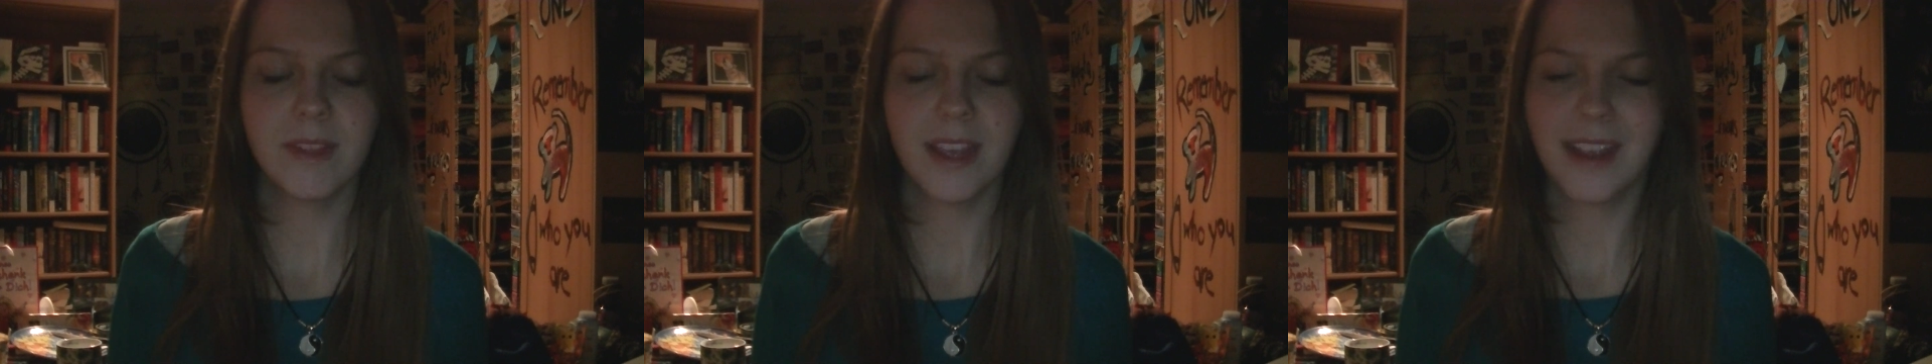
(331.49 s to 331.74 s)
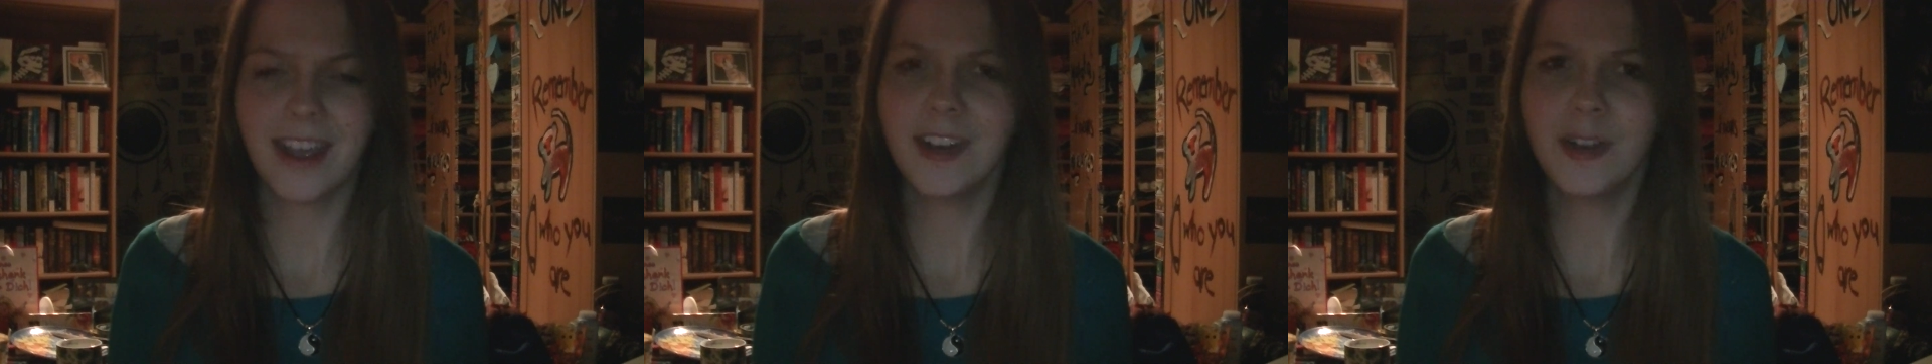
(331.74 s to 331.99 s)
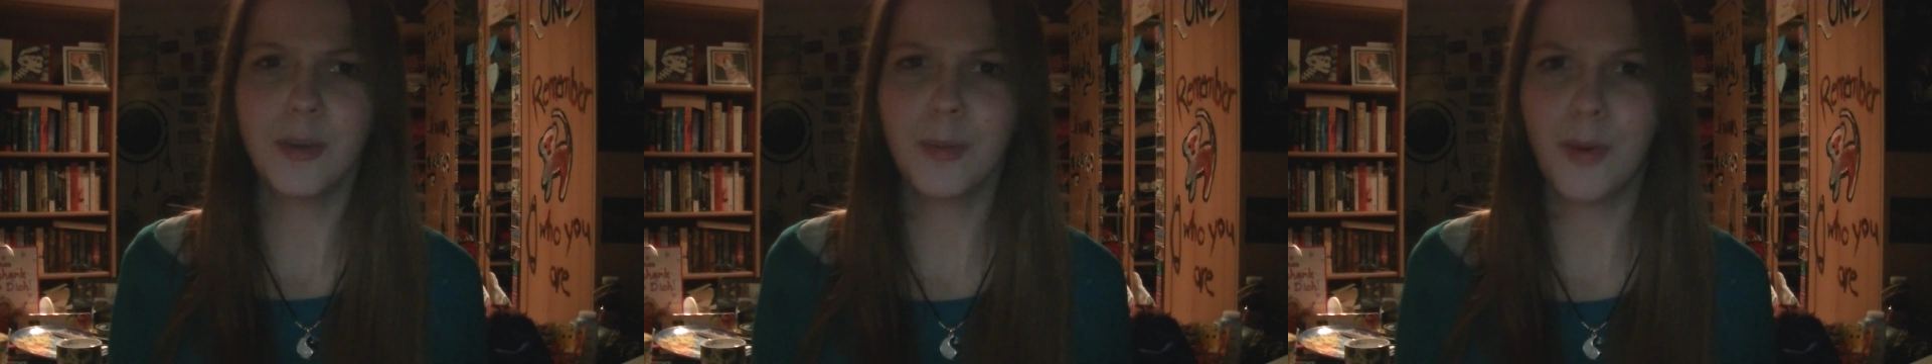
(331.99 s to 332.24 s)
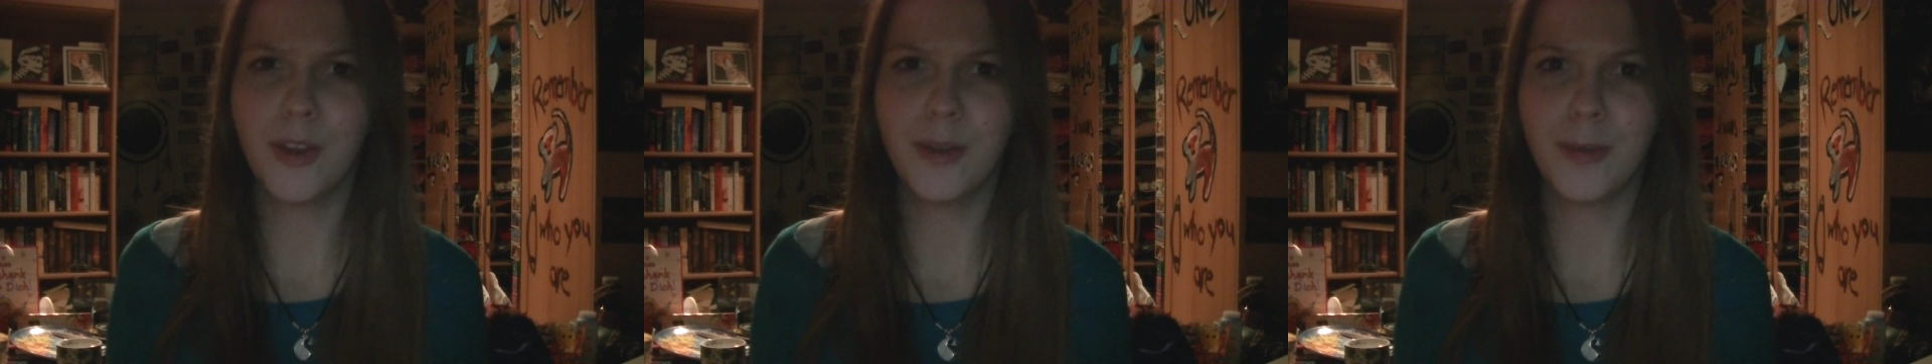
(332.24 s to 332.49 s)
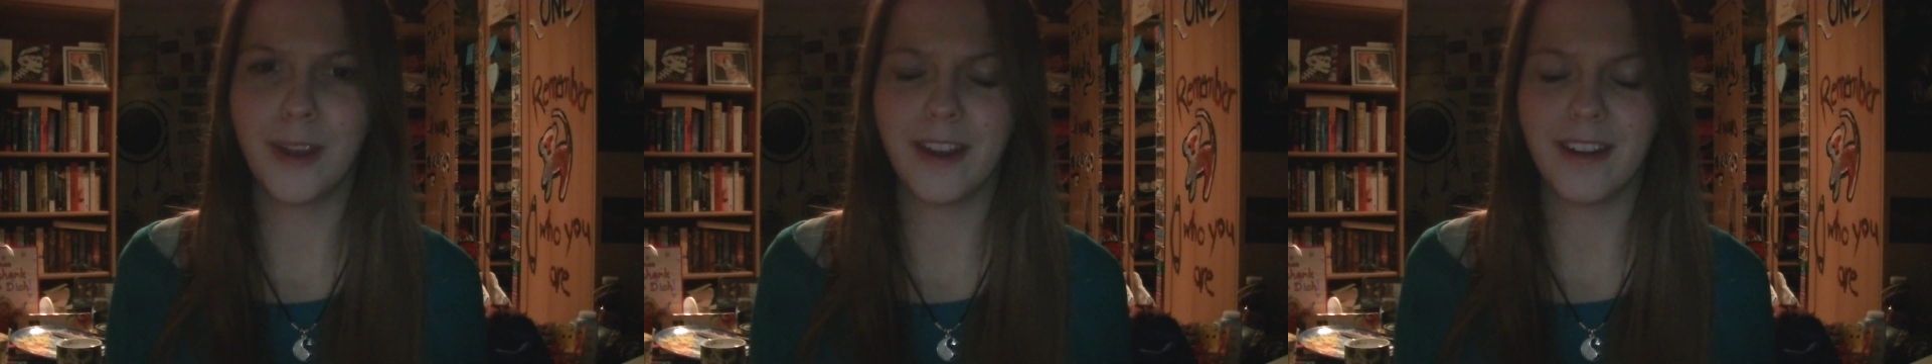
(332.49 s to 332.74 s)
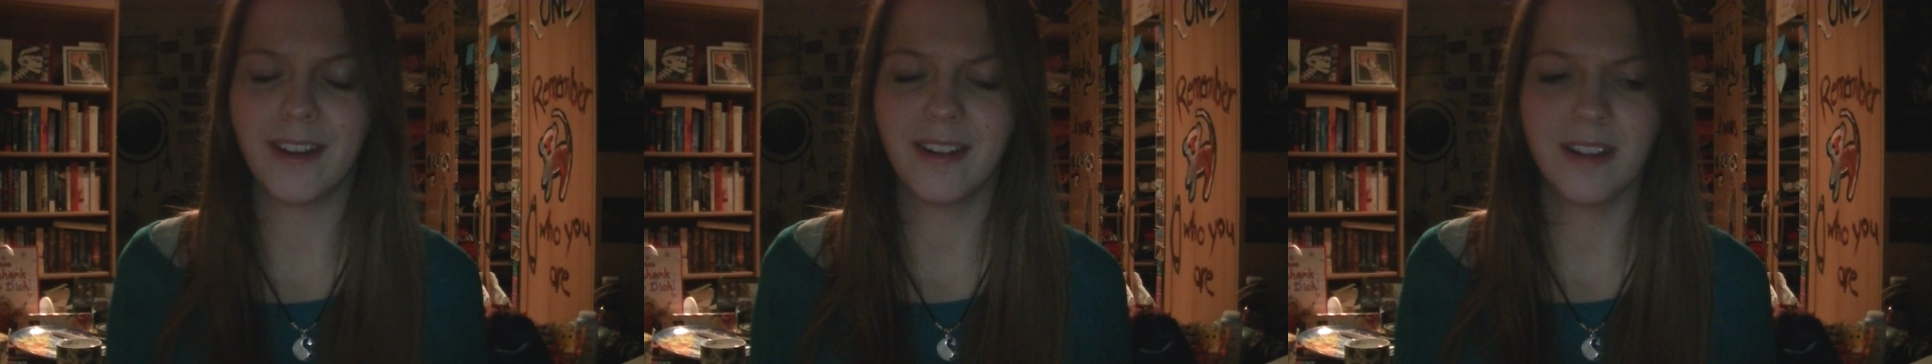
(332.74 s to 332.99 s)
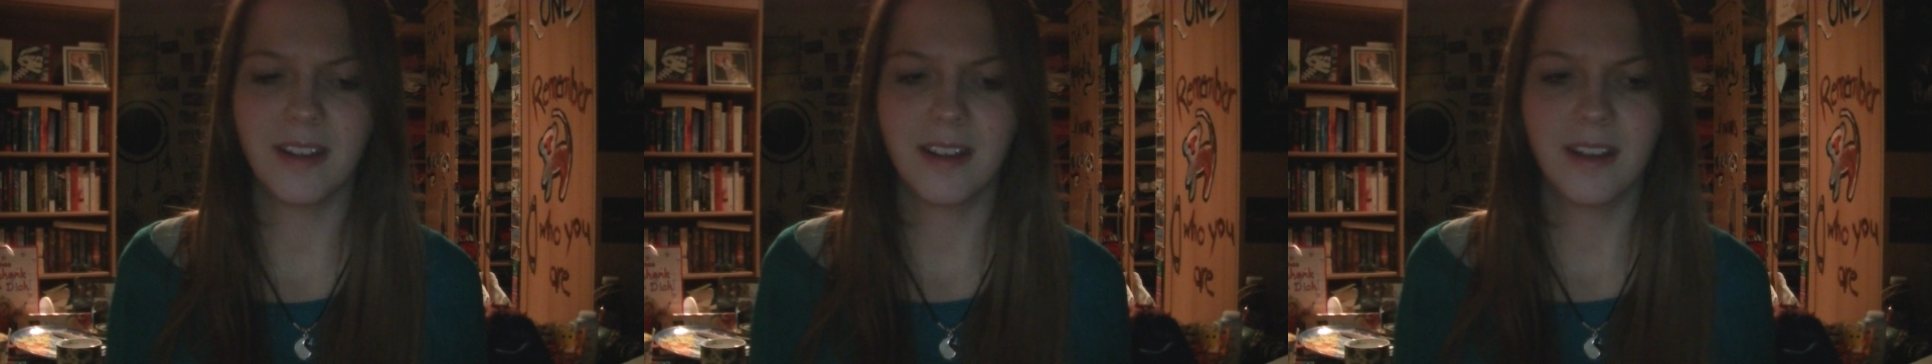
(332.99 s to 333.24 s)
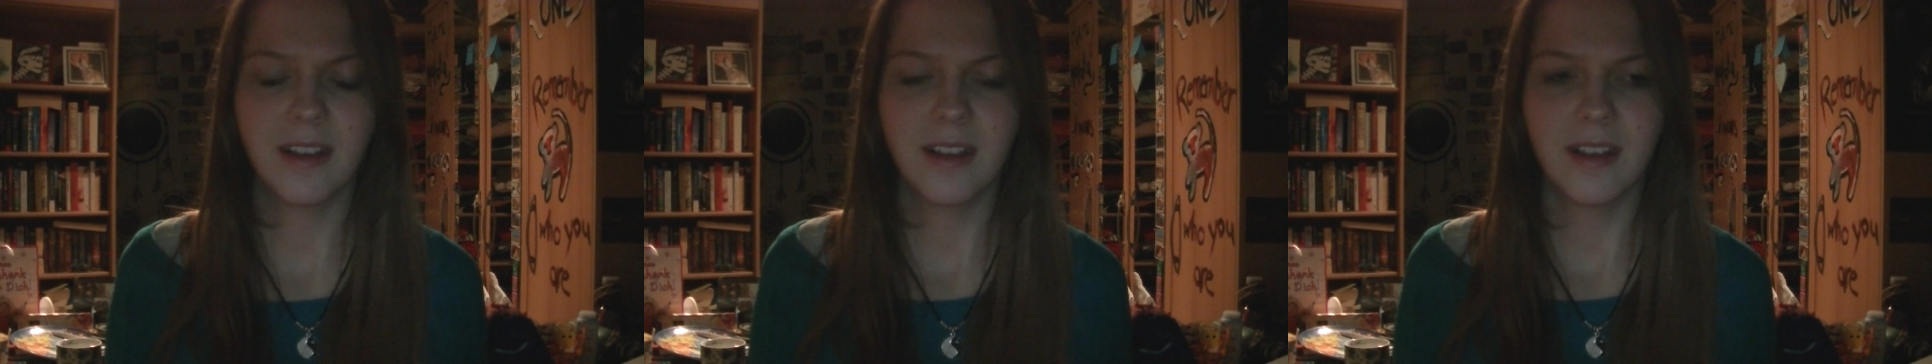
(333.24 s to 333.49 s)
It got to a point where
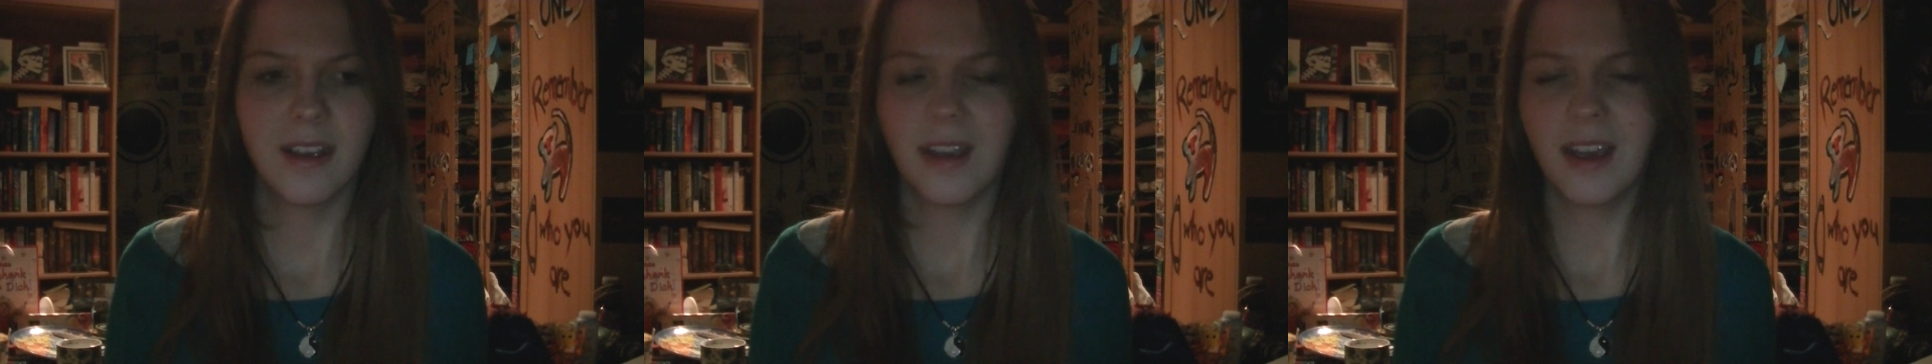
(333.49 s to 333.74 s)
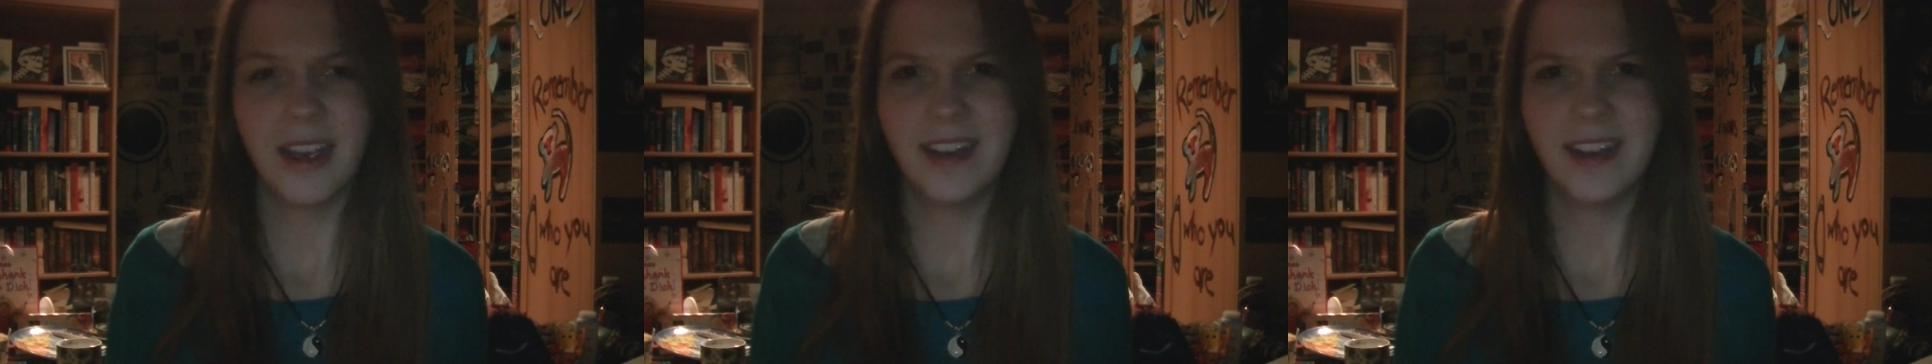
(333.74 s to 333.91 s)
I